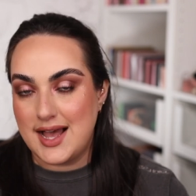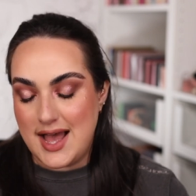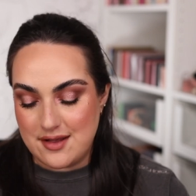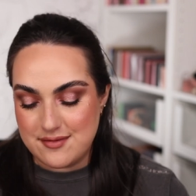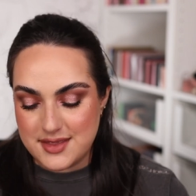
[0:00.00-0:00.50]

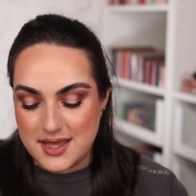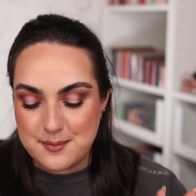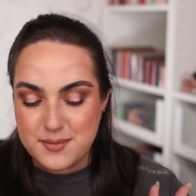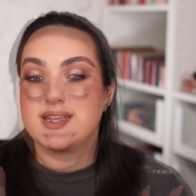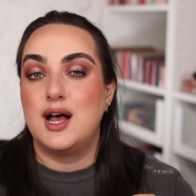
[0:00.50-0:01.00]
have
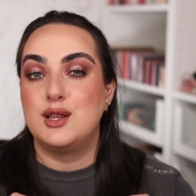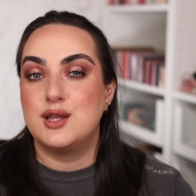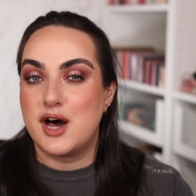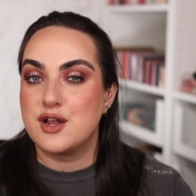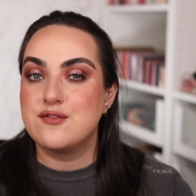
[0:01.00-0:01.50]
them. A
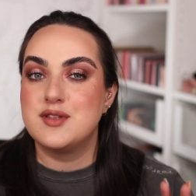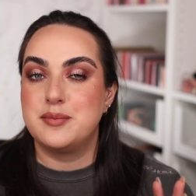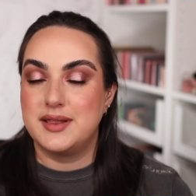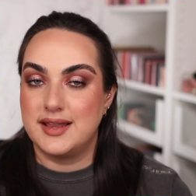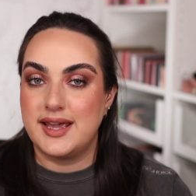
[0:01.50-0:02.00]
lot of the
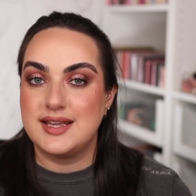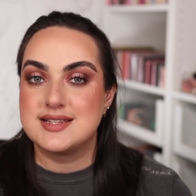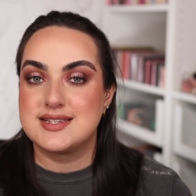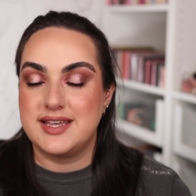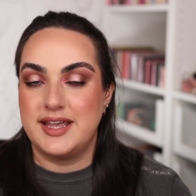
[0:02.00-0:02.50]

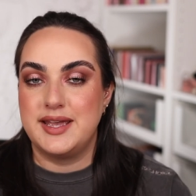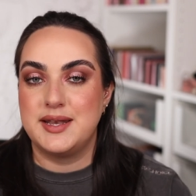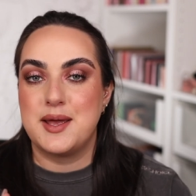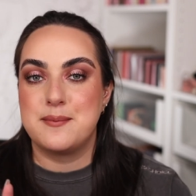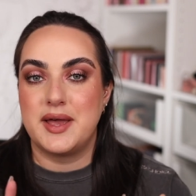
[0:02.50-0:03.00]
plates
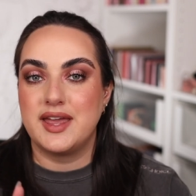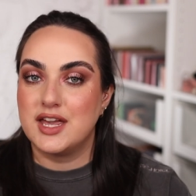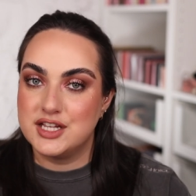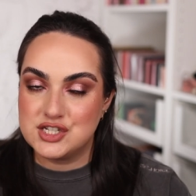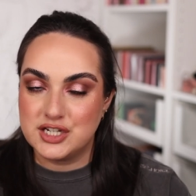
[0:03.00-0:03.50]
in my
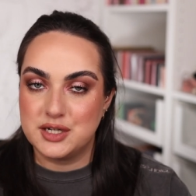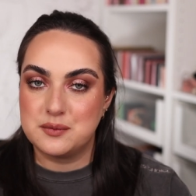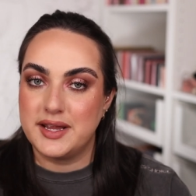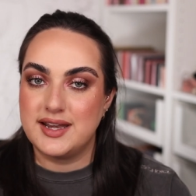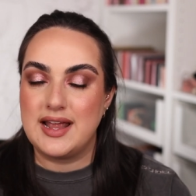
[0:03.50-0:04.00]
kitchen
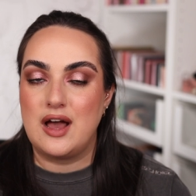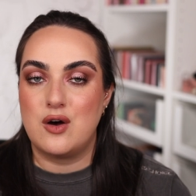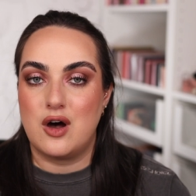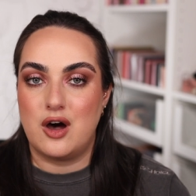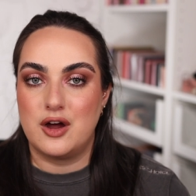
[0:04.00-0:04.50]
right
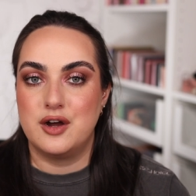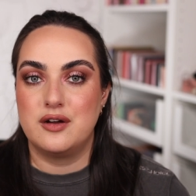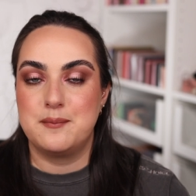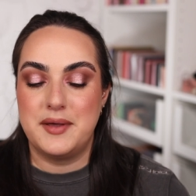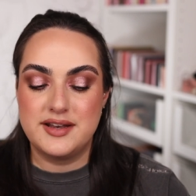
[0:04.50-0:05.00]
now
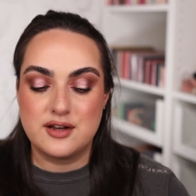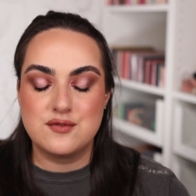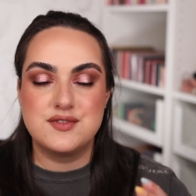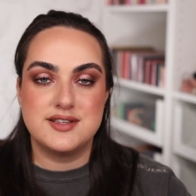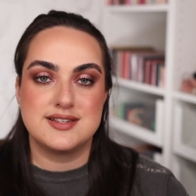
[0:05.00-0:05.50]
are made out
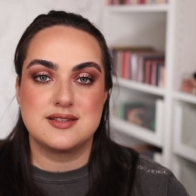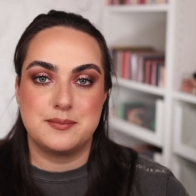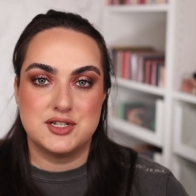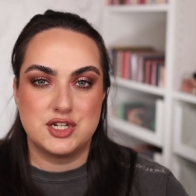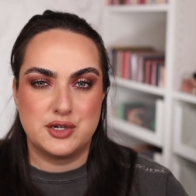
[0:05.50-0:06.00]
of this
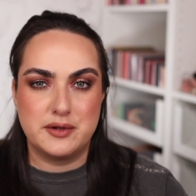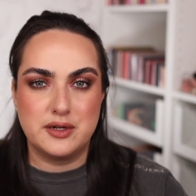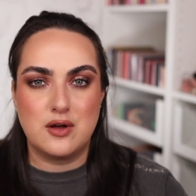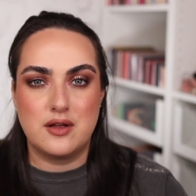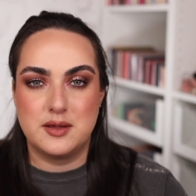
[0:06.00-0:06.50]

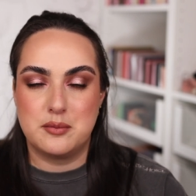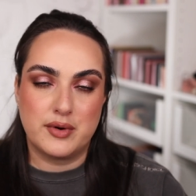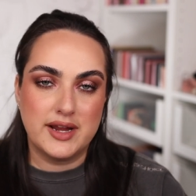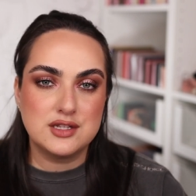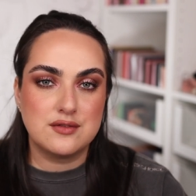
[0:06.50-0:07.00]
material. The
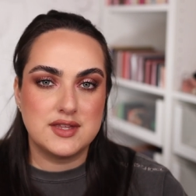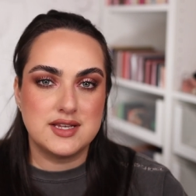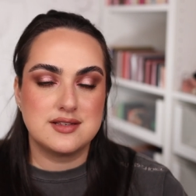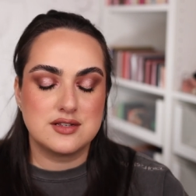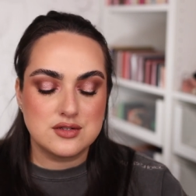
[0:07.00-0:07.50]
brand of
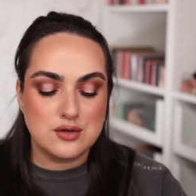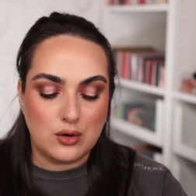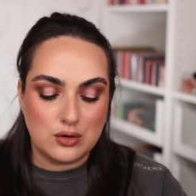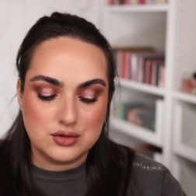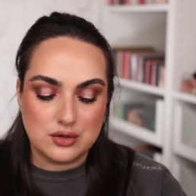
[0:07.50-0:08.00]
these is
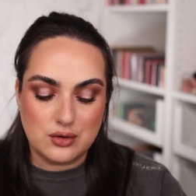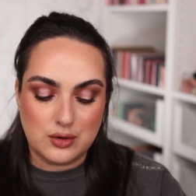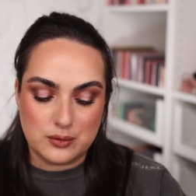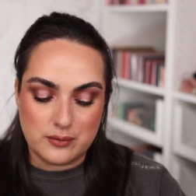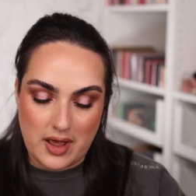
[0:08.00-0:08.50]
called
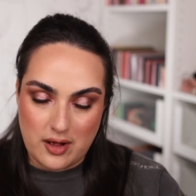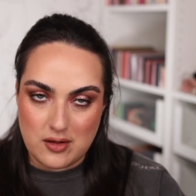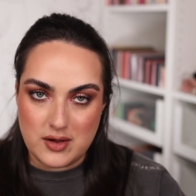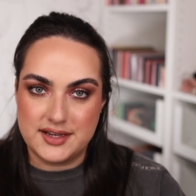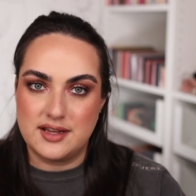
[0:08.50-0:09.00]
Corelle and